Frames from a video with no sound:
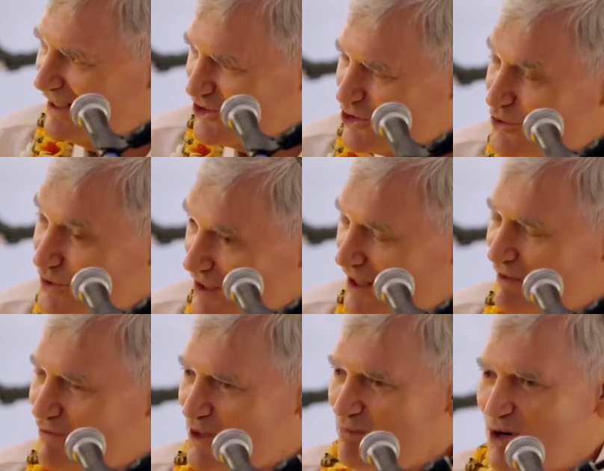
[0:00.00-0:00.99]
that you
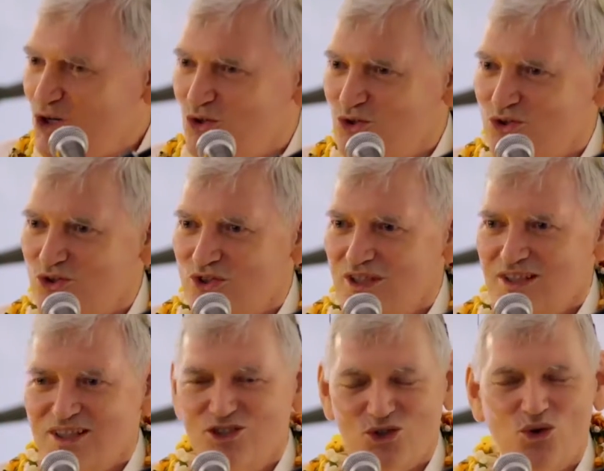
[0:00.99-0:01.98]
love the most
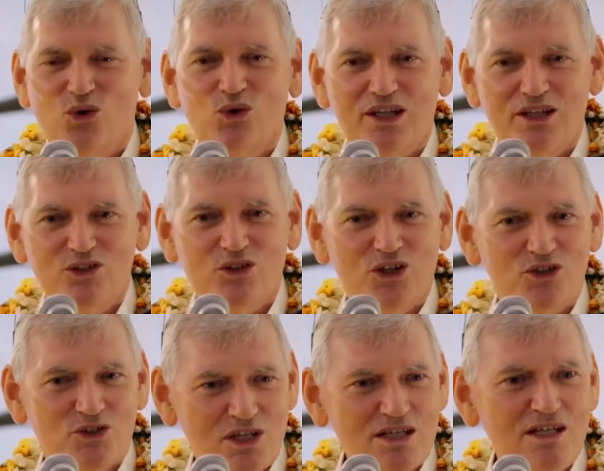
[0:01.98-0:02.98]
is all that you're
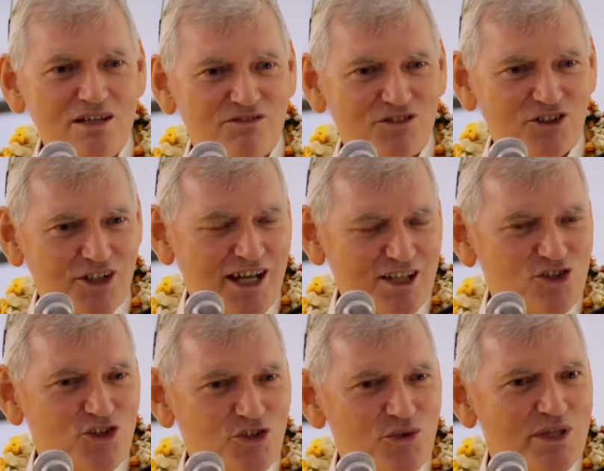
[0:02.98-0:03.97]
going to eat for the
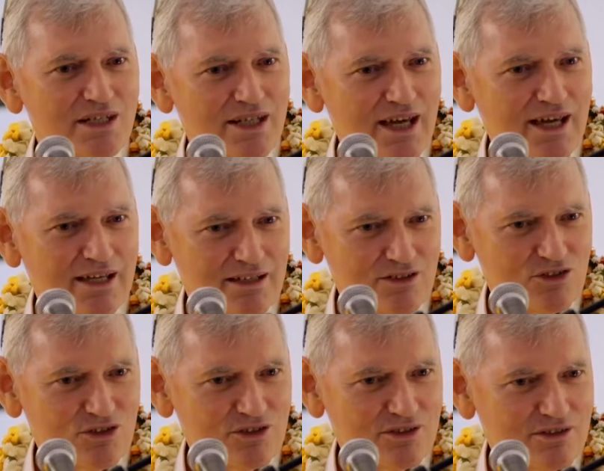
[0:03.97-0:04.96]
next 3
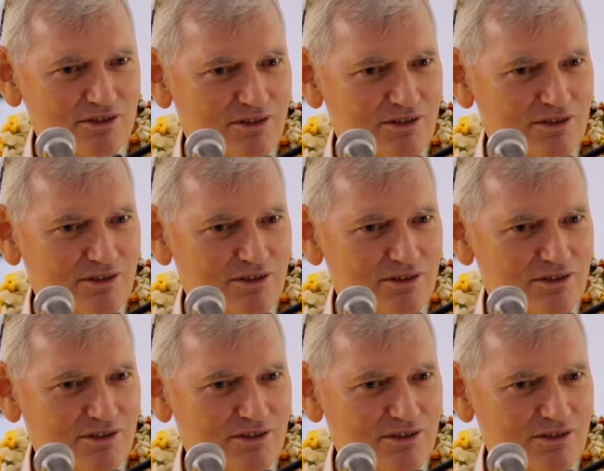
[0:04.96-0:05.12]
days.